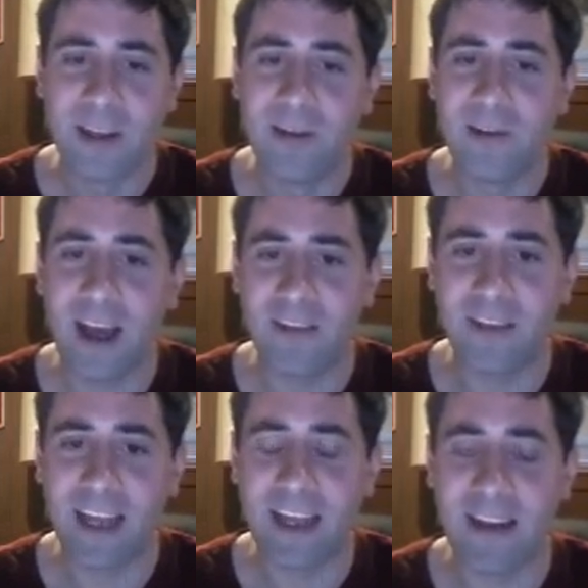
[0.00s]
you have
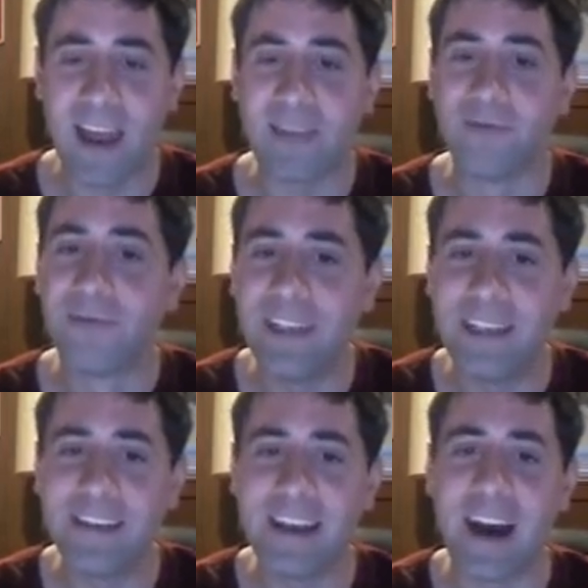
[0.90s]
to get a
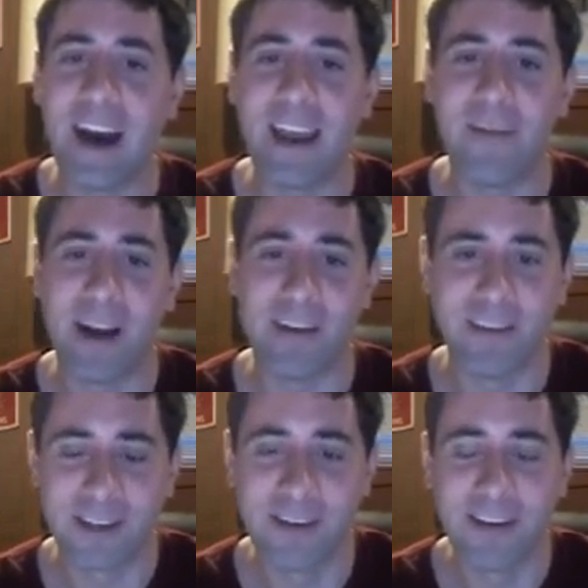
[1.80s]
really high
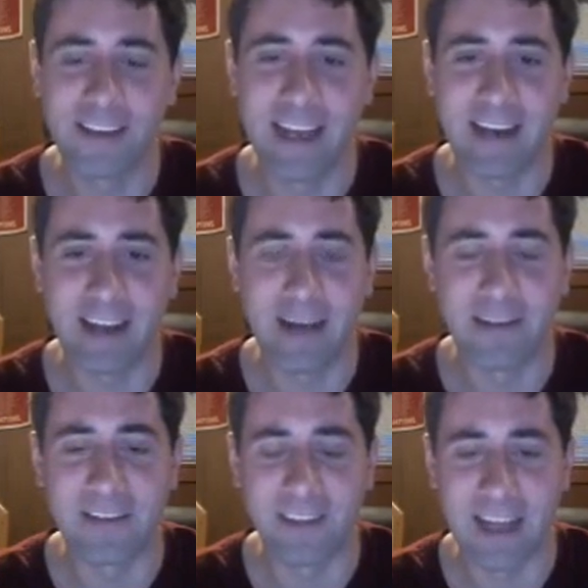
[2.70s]
amount of total attack
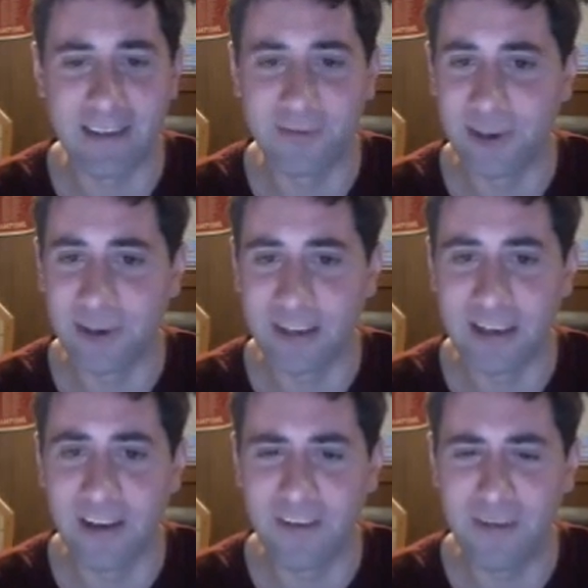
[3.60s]
damage for that to work.
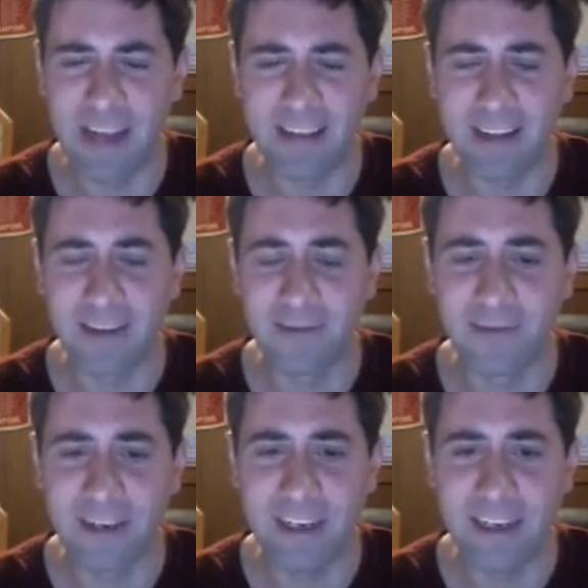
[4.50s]
Like, you have to be at like
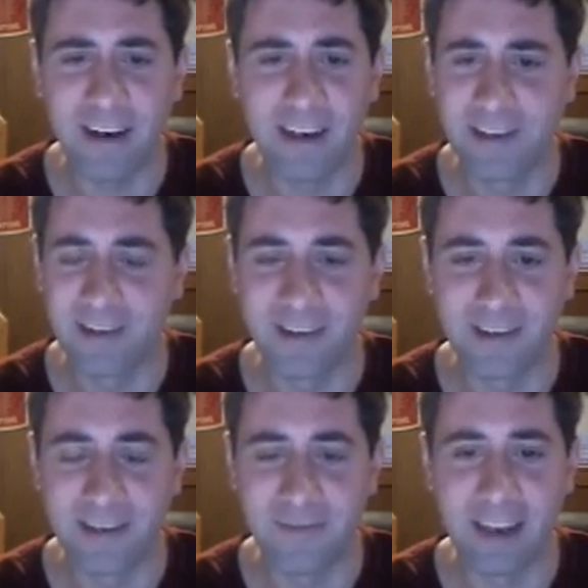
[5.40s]
300 or
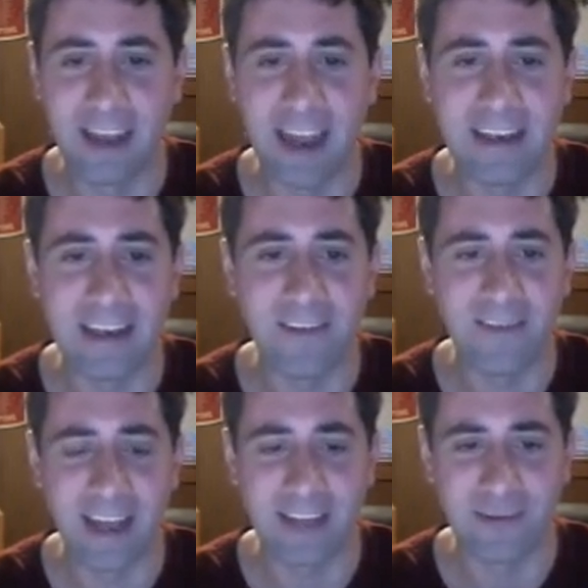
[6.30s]
something AD
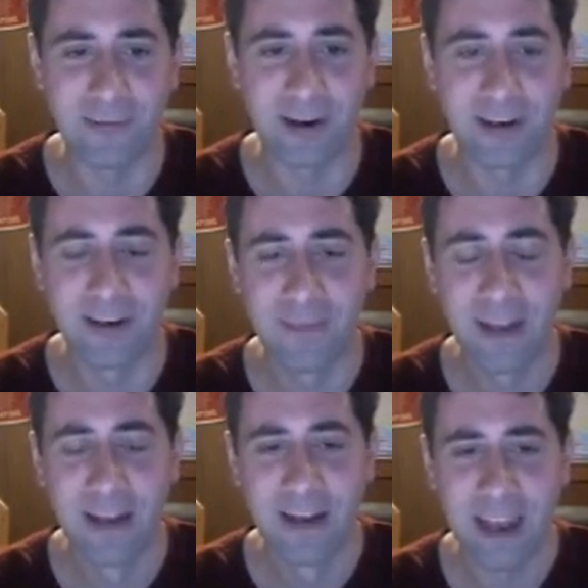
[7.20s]
for that to work.
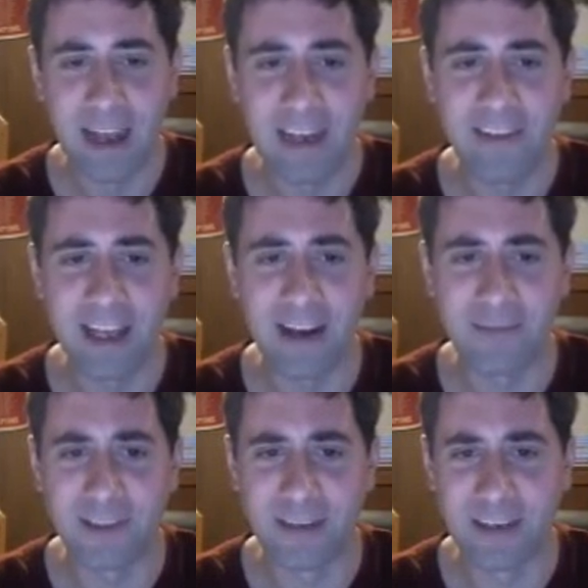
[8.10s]
And even then,
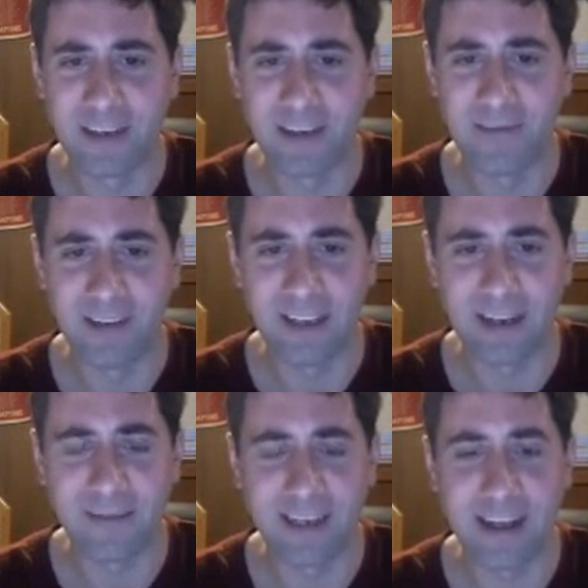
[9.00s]
I'm still not sure it really
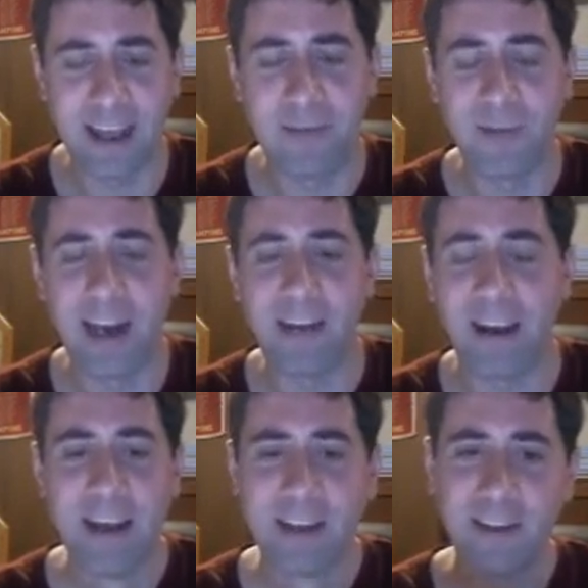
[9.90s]
comes out ahead. But
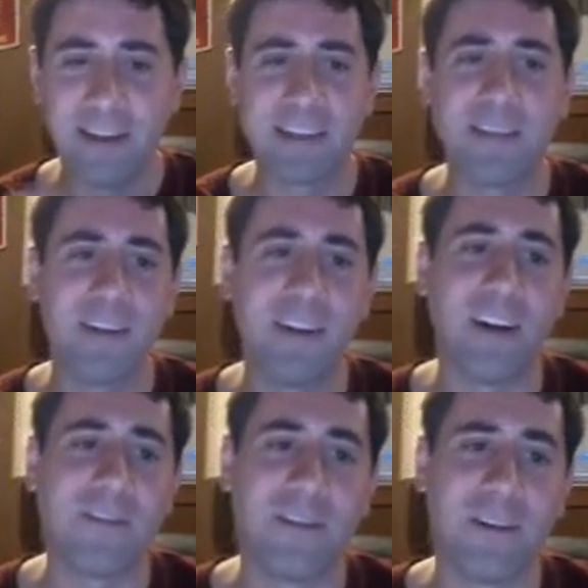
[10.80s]
anyway, so this is a
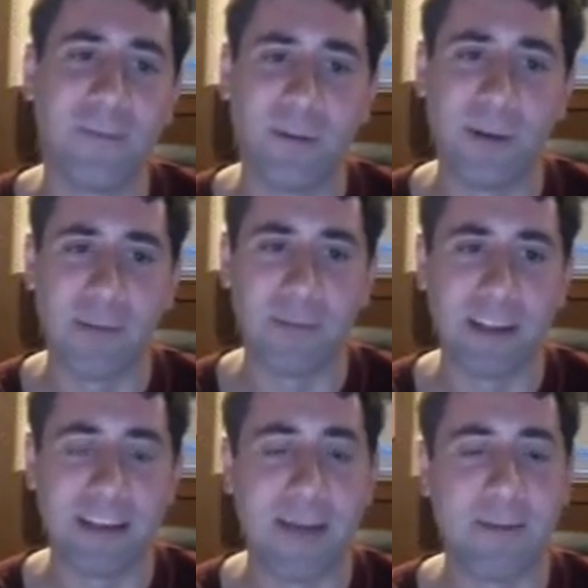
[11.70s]
nerf to her Boomerang
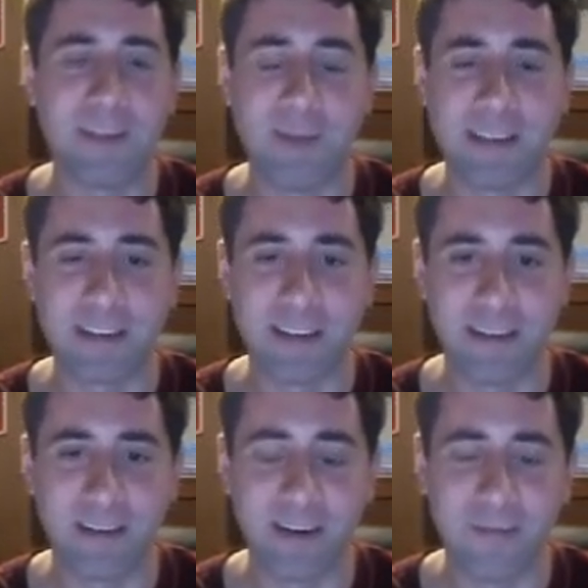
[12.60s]
Blade damage, basically.
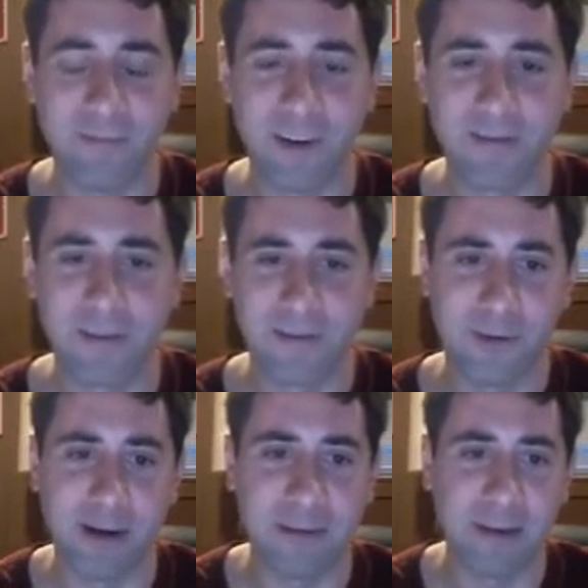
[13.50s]
Her nerf to her
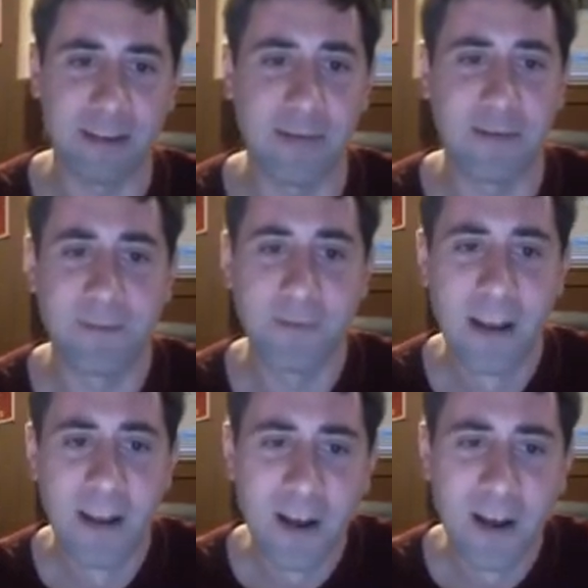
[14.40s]
Boomerang Blade damage.